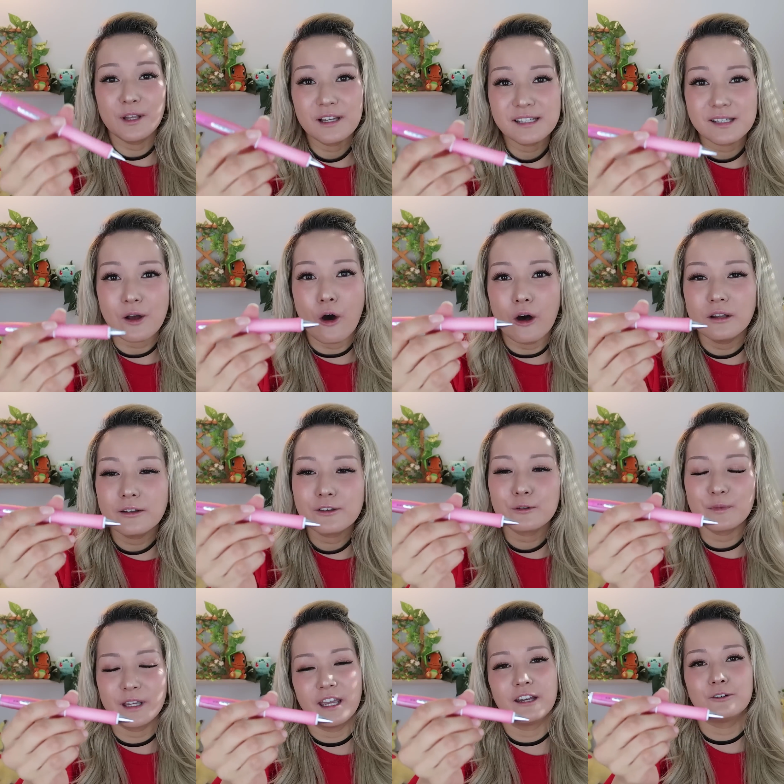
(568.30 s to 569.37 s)
Plus, all other
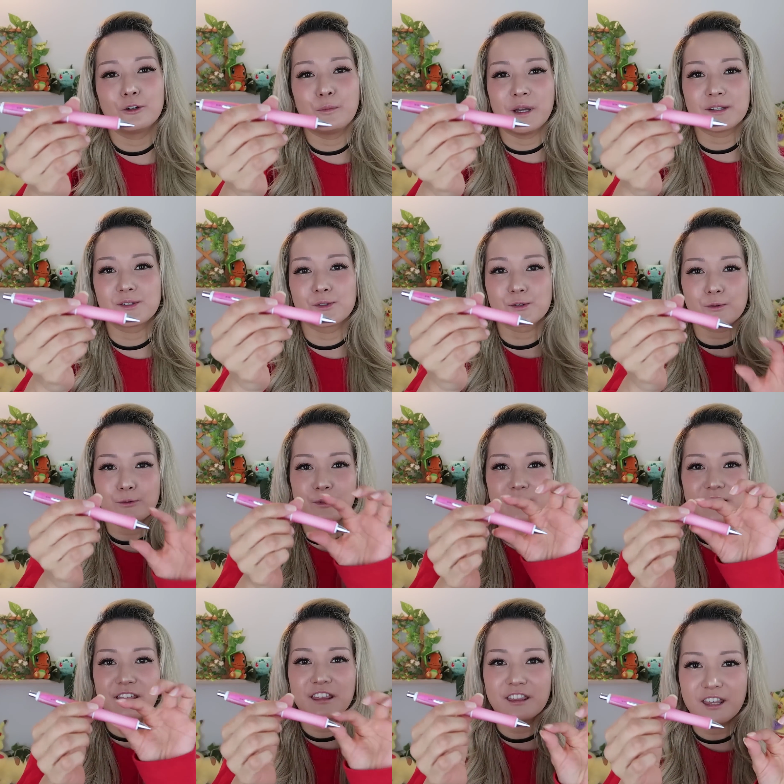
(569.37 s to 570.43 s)
mechanical pencils were
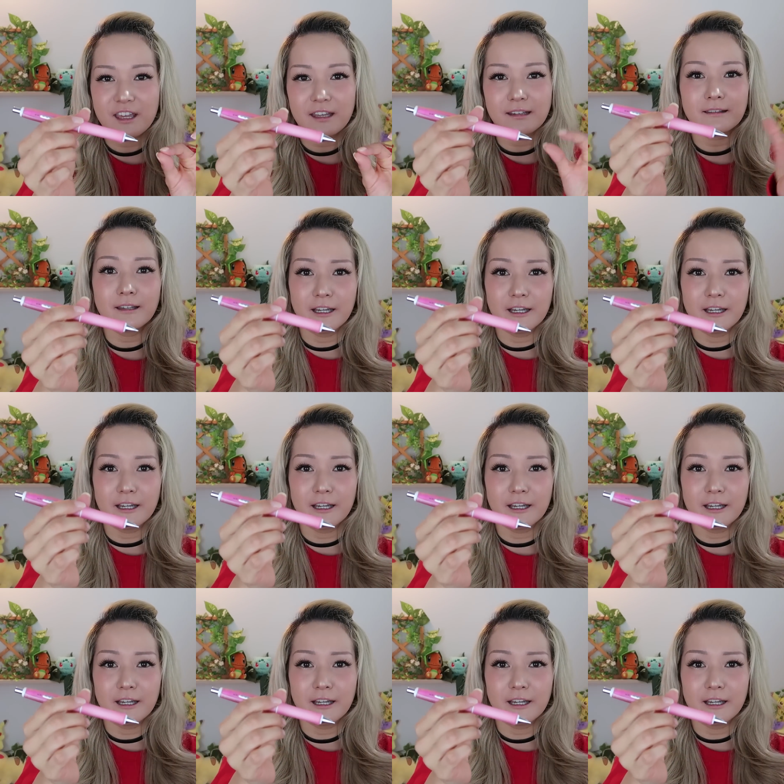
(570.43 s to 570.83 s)
really thin,